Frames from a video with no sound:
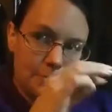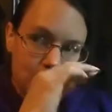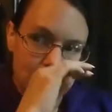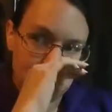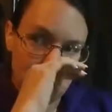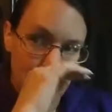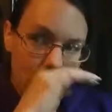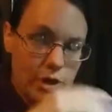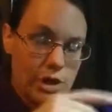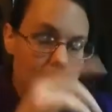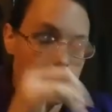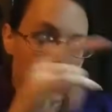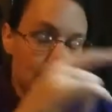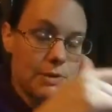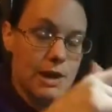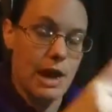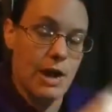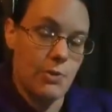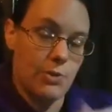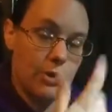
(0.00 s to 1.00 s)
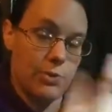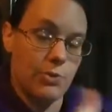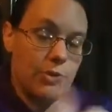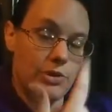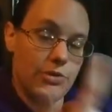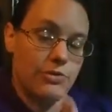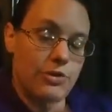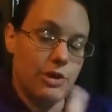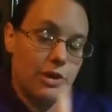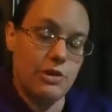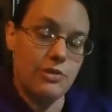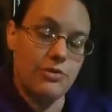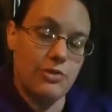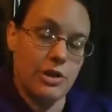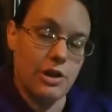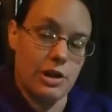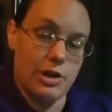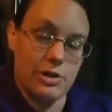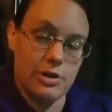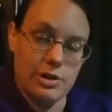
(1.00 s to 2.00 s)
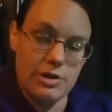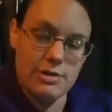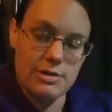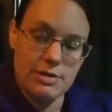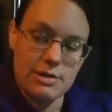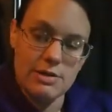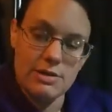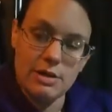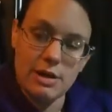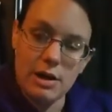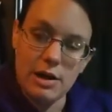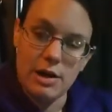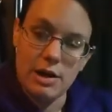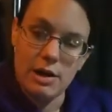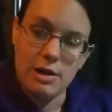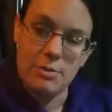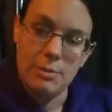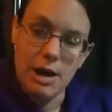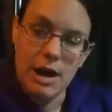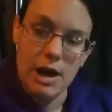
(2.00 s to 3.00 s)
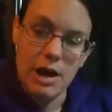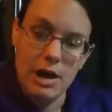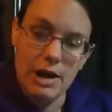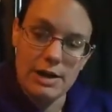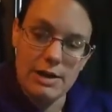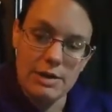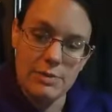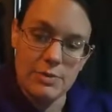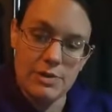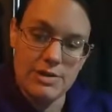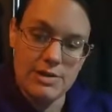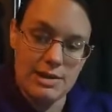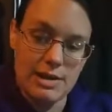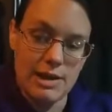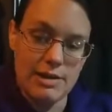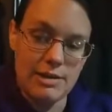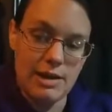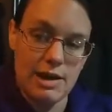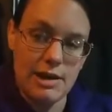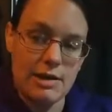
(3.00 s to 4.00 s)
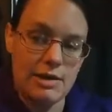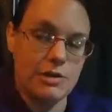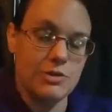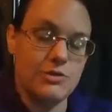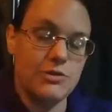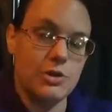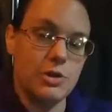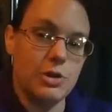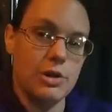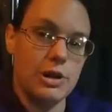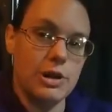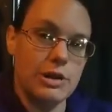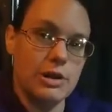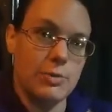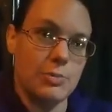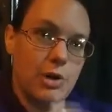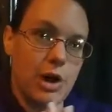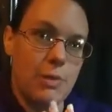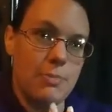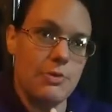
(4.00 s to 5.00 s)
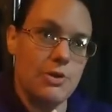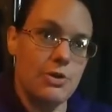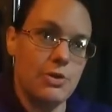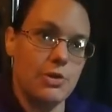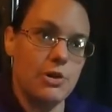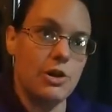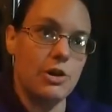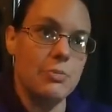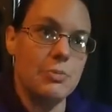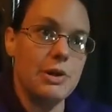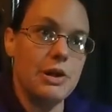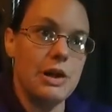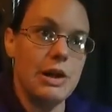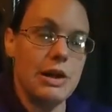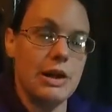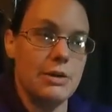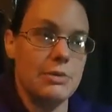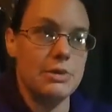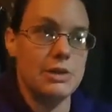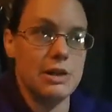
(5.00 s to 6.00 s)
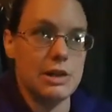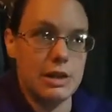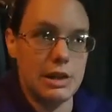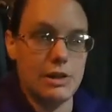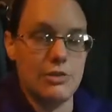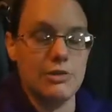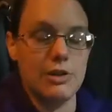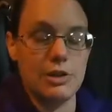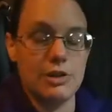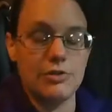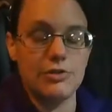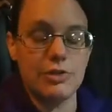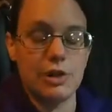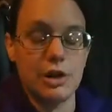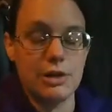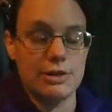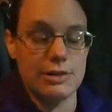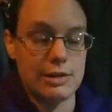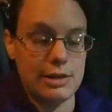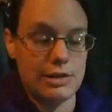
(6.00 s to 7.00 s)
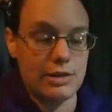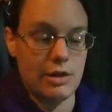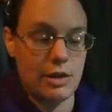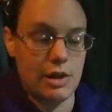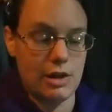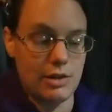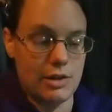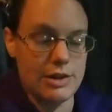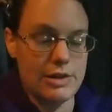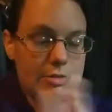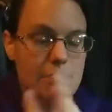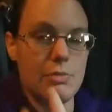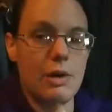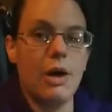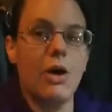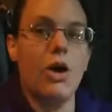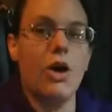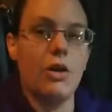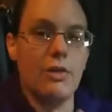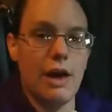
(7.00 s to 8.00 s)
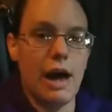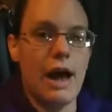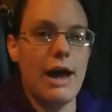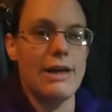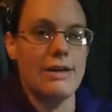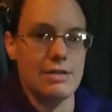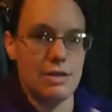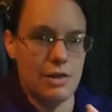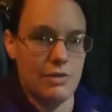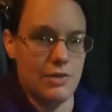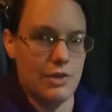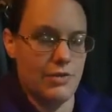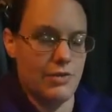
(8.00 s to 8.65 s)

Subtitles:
We keep that and we refill it for Icarus. All I did was set that in the floor to prop the door open, and it was enough to defrost it, or at least melt all the ice off the